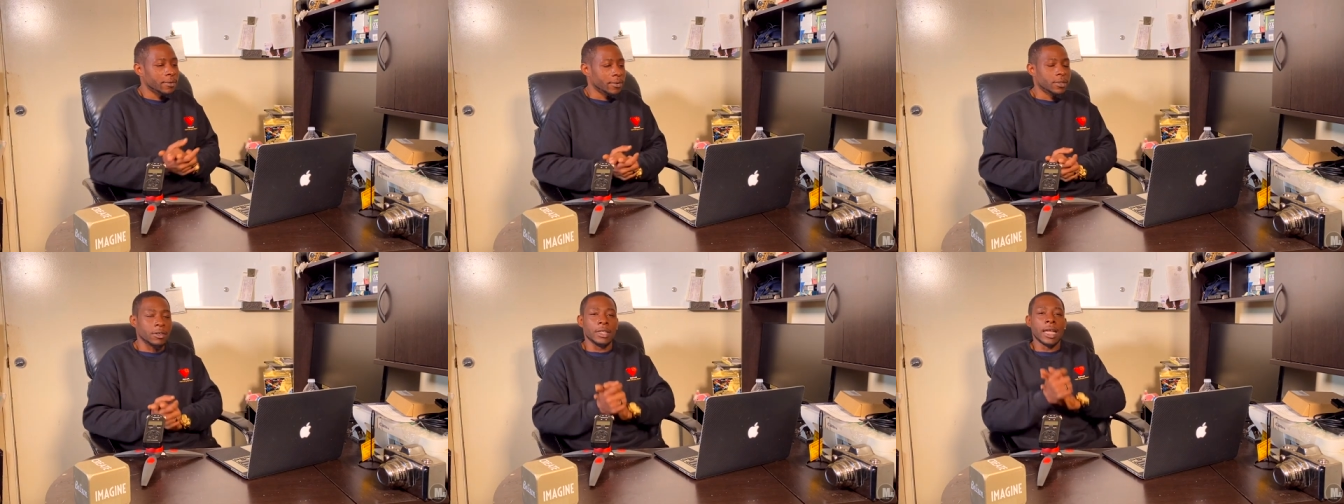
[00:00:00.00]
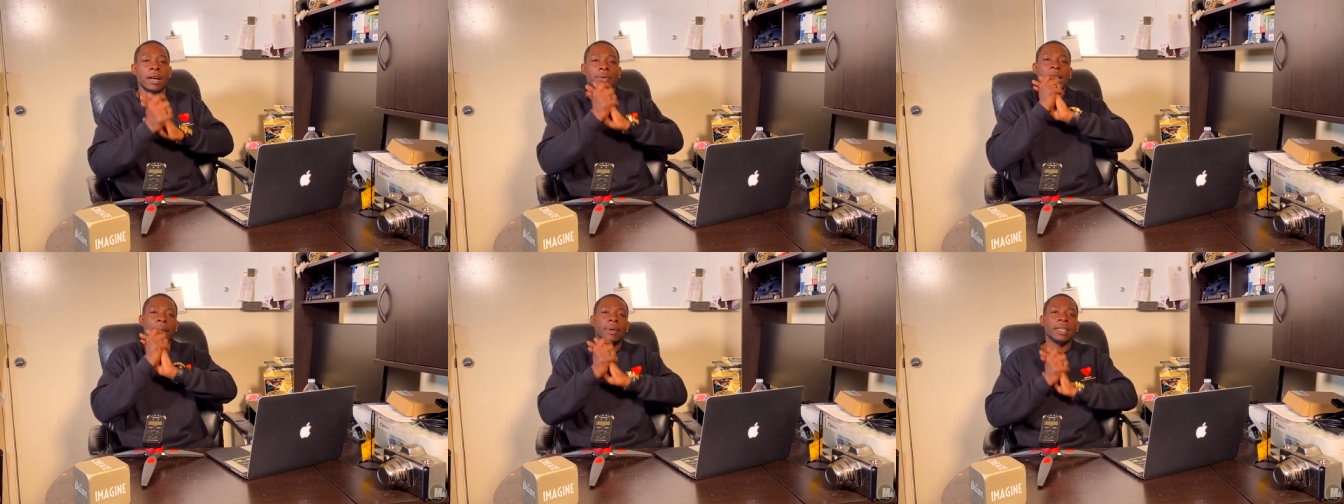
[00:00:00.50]
So yeah, with
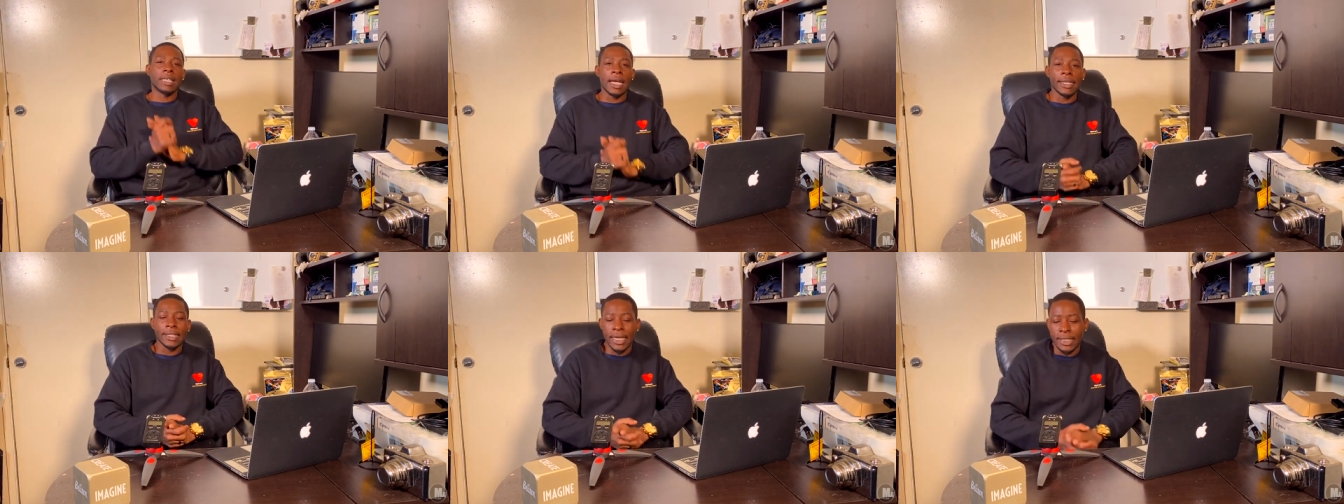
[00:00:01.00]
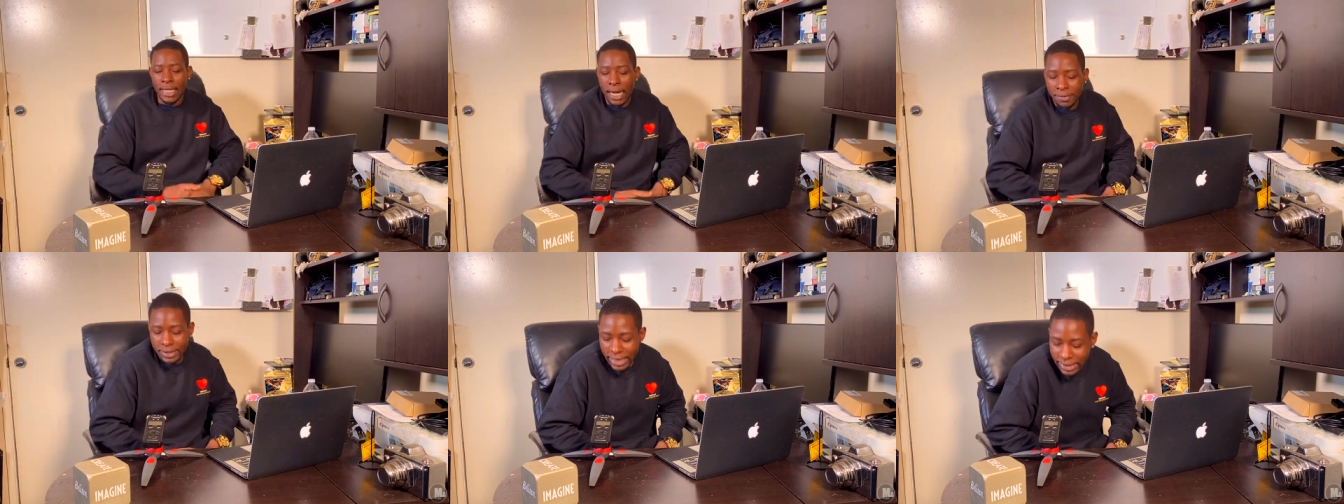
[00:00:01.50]
that being said, stay safe,
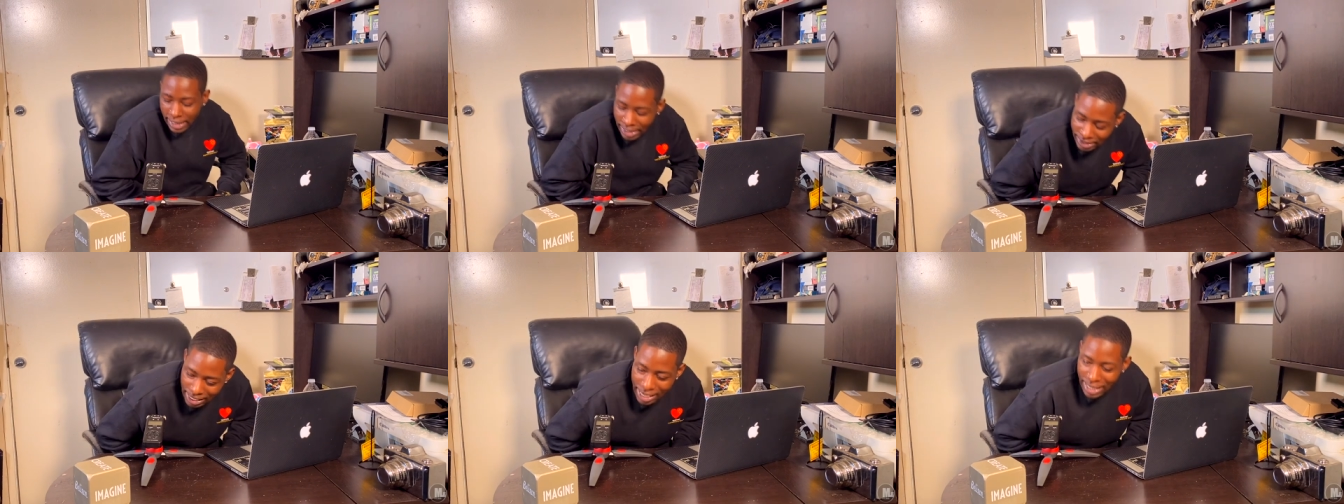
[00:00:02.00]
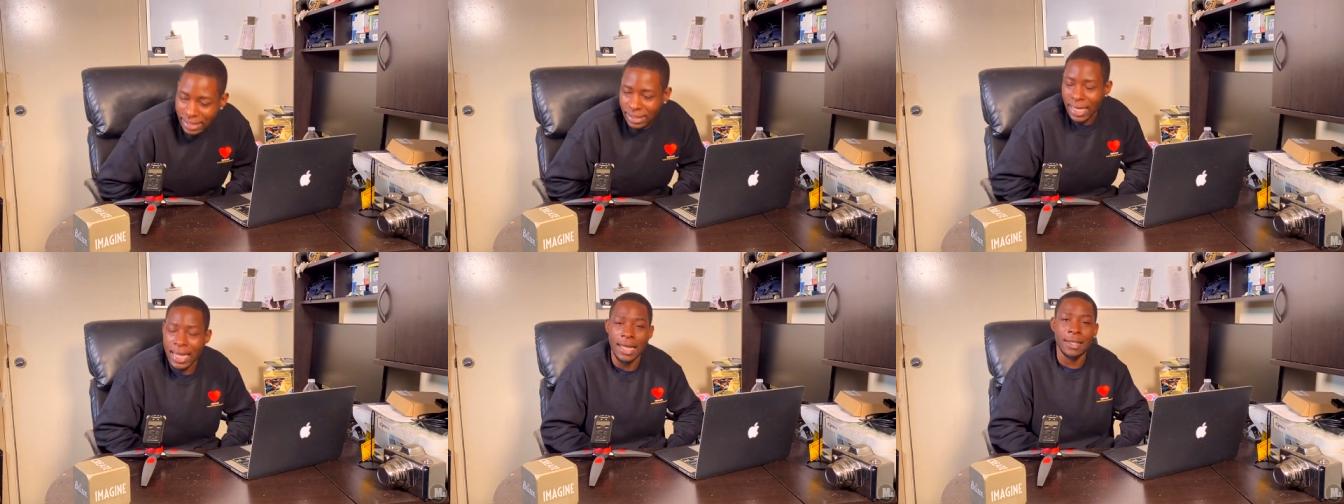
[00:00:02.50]
stay sanitized,
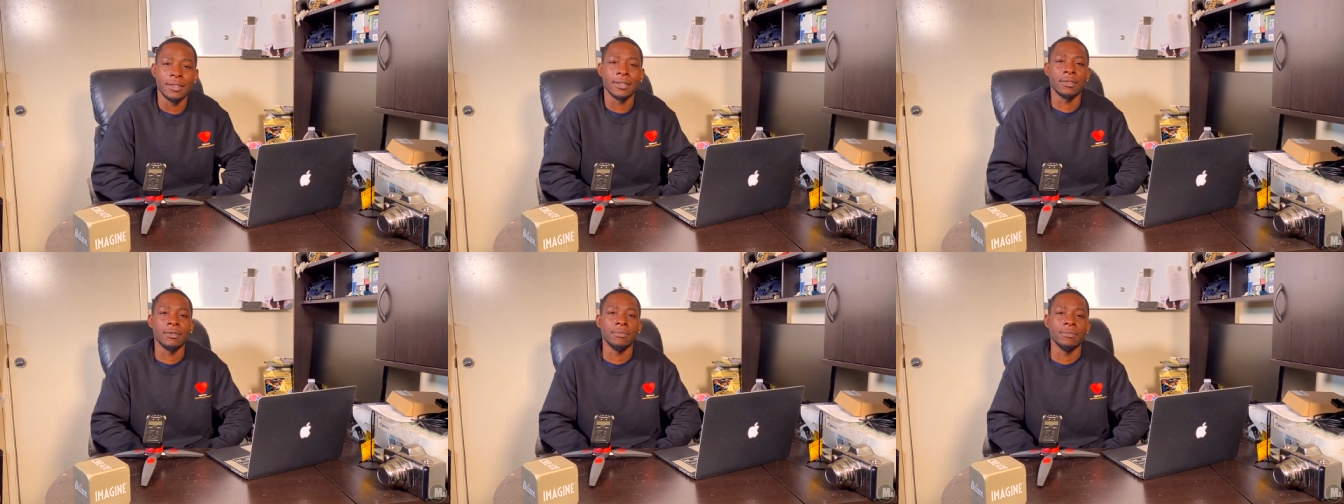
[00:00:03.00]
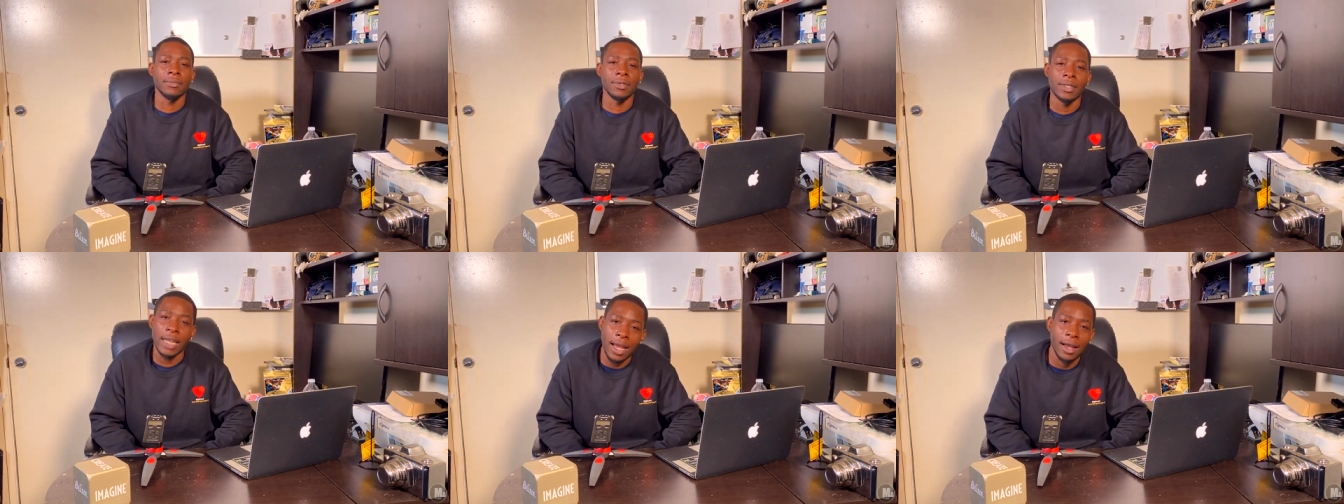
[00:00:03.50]
and
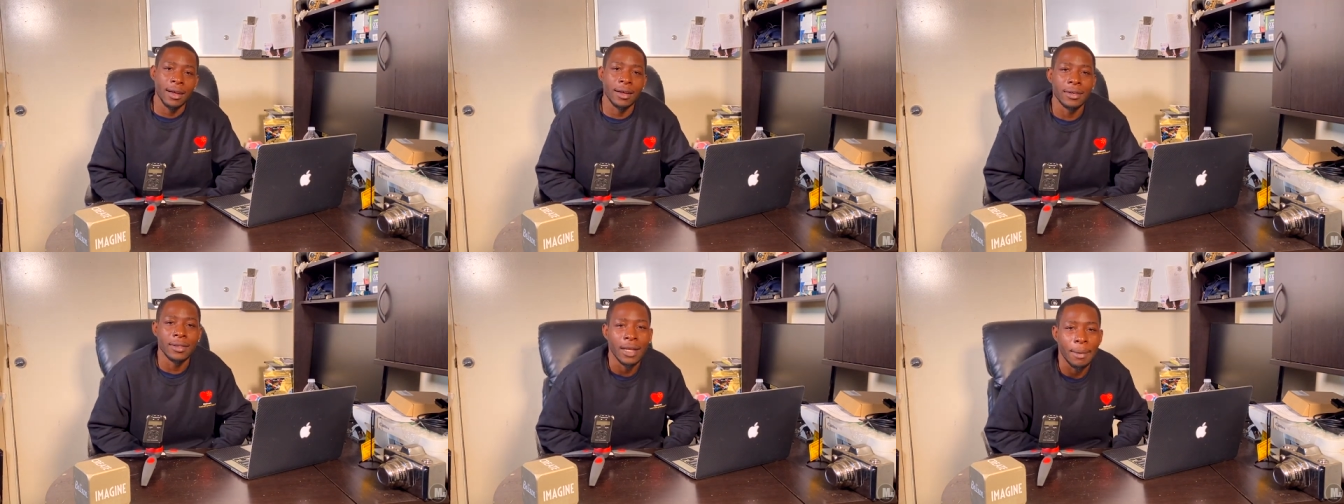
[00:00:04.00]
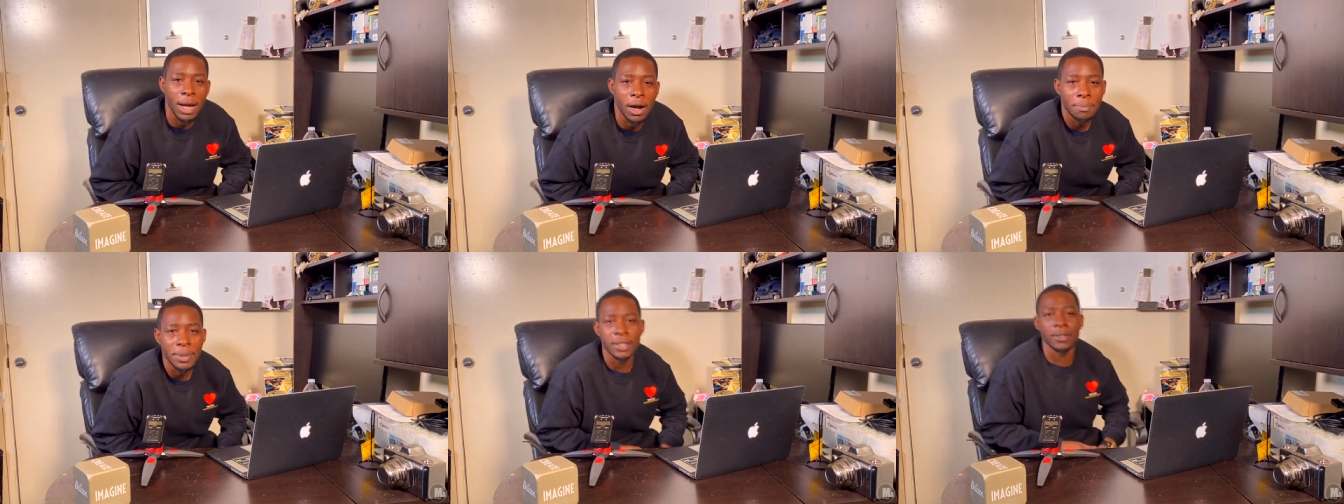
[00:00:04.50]
yeah, I'm out.
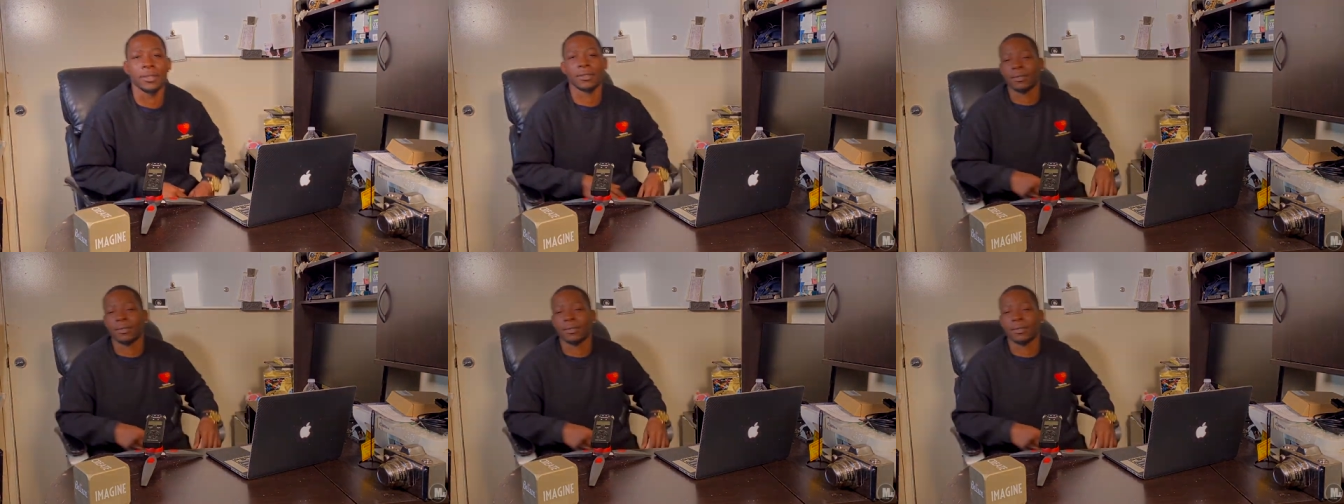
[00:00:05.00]
Peace.